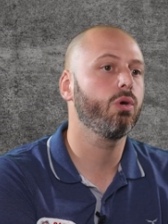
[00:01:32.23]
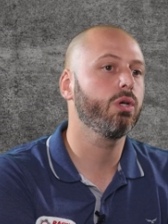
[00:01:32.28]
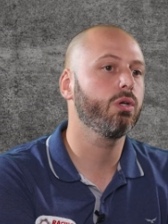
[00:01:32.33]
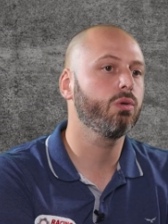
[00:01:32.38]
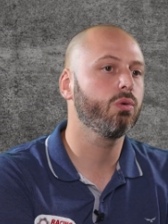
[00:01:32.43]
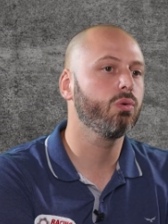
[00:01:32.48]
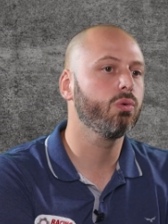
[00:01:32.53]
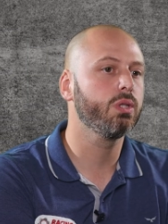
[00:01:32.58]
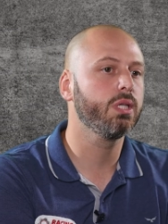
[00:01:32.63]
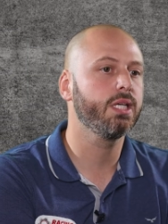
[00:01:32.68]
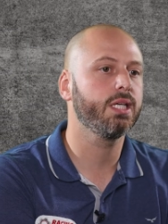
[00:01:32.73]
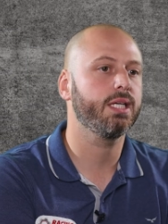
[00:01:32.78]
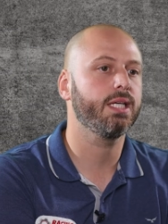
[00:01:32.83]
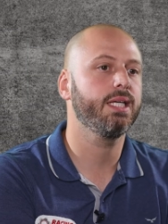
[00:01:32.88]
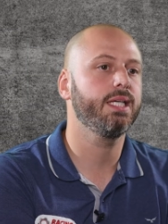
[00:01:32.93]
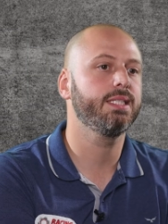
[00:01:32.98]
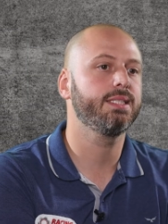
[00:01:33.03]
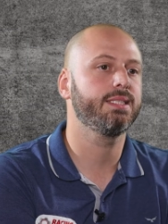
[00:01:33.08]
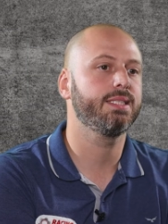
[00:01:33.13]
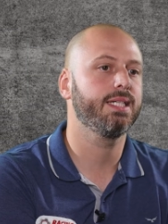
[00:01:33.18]
oil cooling
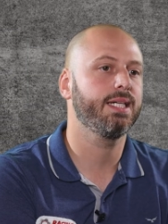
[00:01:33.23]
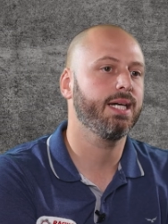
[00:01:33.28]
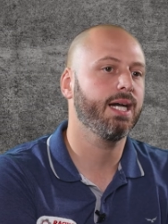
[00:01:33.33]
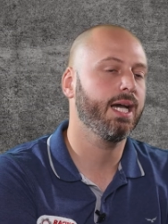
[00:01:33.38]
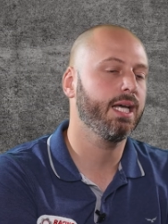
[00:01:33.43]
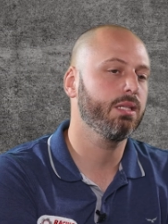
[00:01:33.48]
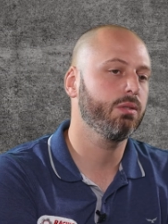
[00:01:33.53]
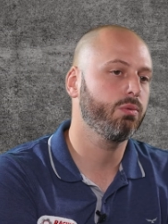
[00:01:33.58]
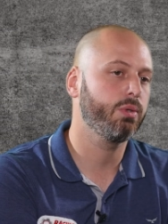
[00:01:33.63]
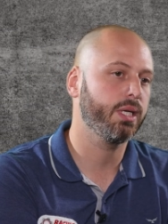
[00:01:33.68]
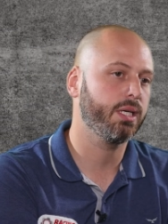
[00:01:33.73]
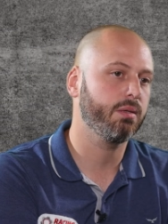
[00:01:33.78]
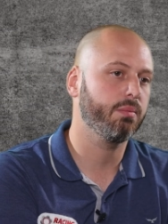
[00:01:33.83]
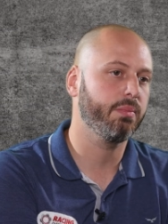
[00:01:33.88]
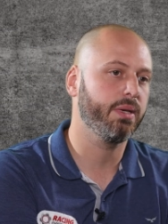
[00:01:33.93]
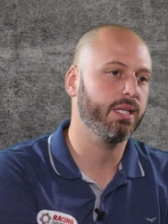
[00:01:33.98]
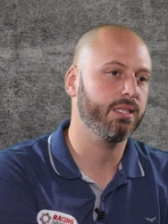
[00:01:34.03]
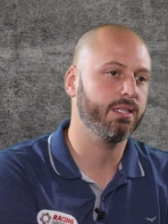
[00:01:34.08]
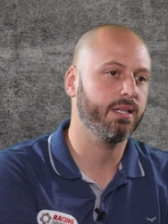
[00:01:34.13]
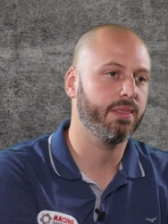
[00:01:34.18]
is the highly
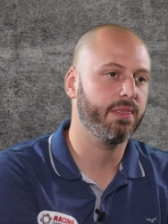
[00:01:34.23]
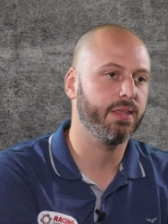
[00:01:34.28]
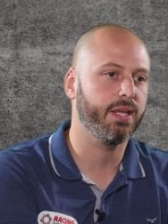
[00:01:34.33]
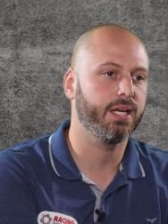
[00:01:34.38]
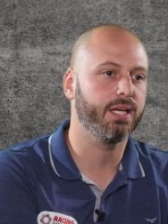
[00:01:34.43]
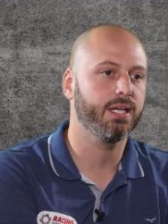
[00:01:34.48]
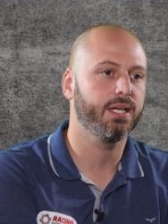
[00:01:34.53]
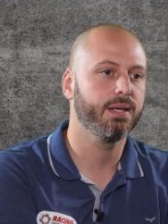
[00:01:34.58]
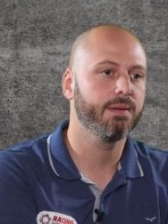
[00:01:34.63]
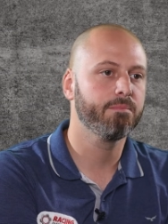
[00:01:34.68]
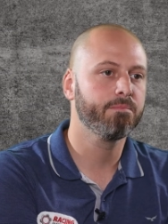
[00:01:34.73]
recommended thing.